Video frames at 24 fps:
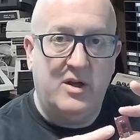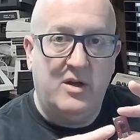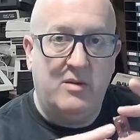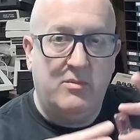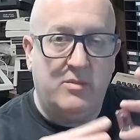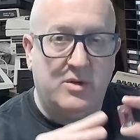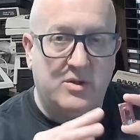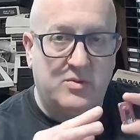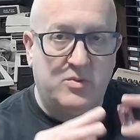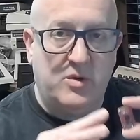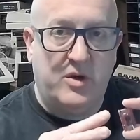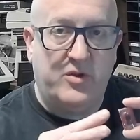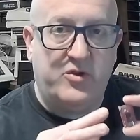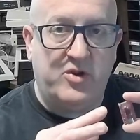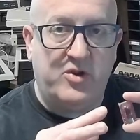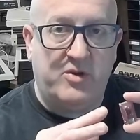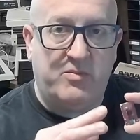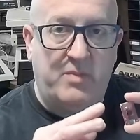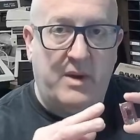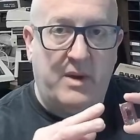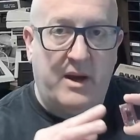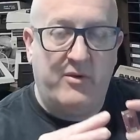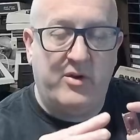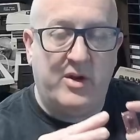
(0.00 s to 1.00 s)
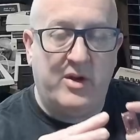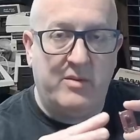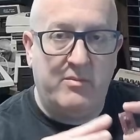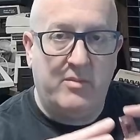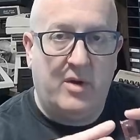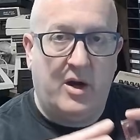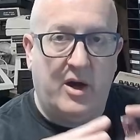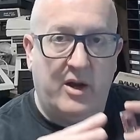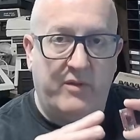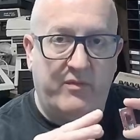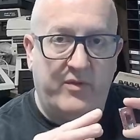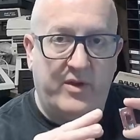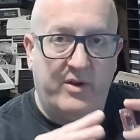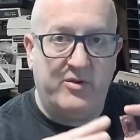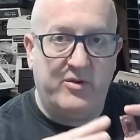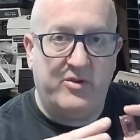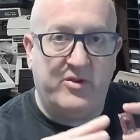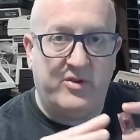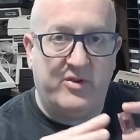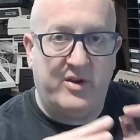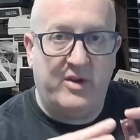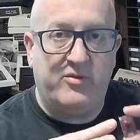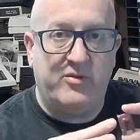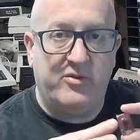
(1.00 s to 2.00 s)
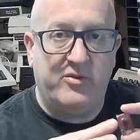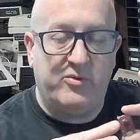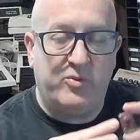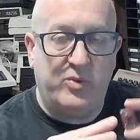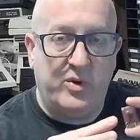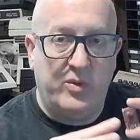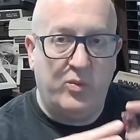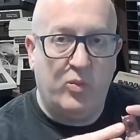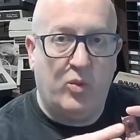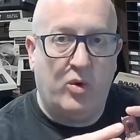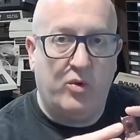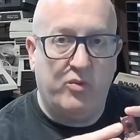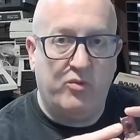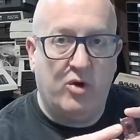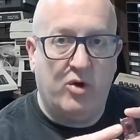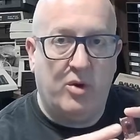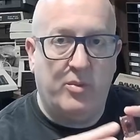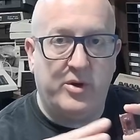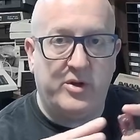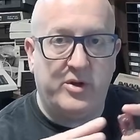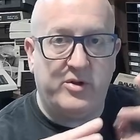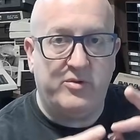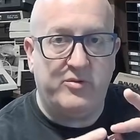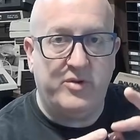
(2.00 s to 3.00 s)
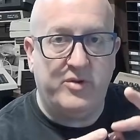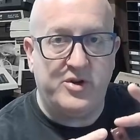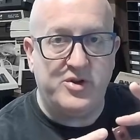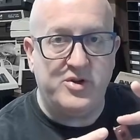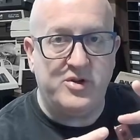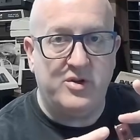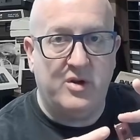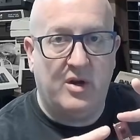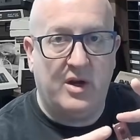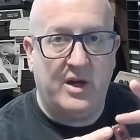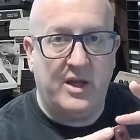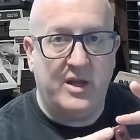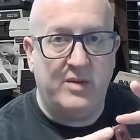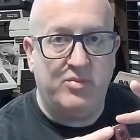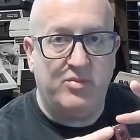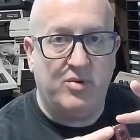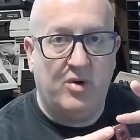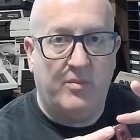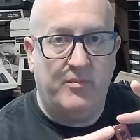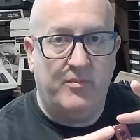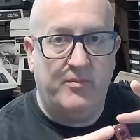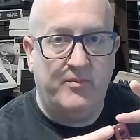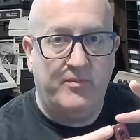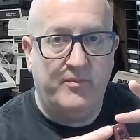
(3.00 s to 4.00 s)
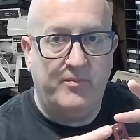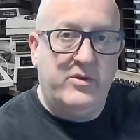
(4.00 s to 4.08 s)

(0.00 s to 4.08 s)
But it's worth just bearing in mind there is a difference between OneROM and a traditional EPROM.